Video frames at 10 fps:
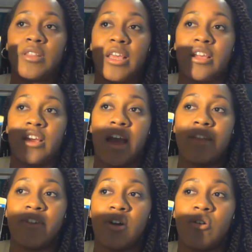They kind
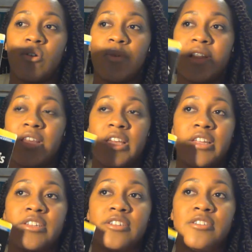of go quickly
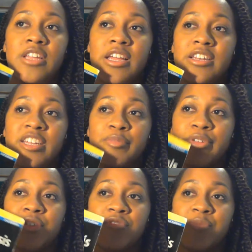and dip
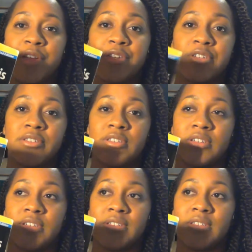into information
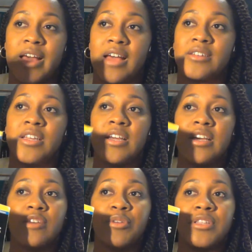such as that,
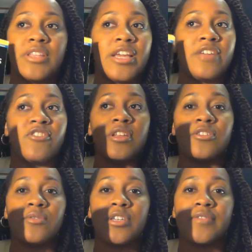but they really
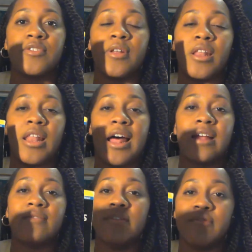do give you a
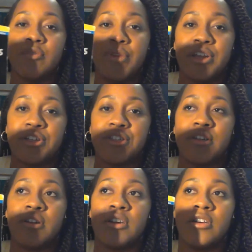lot of
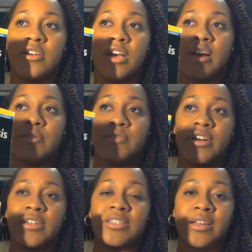information as far
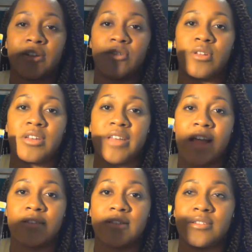as technical
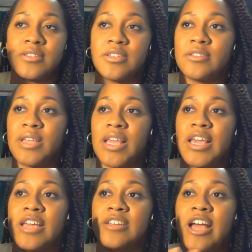analysis is.
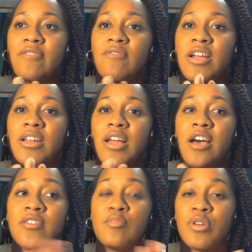And I've read
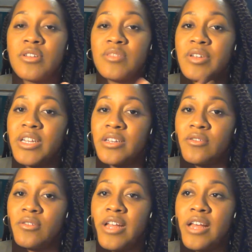other books about
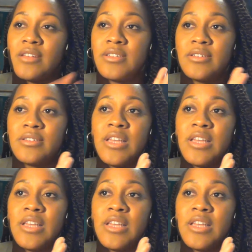technical analysis.